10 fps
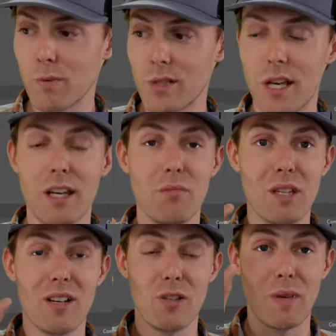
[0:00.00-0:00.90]
second
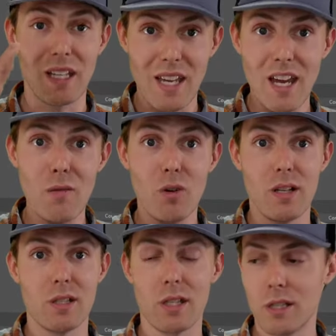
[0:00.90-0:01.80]
because my camera
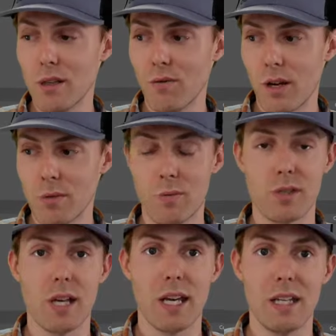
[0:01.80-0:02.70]
is 60 frames per
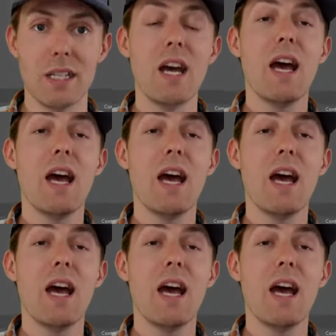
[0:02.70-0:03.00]
second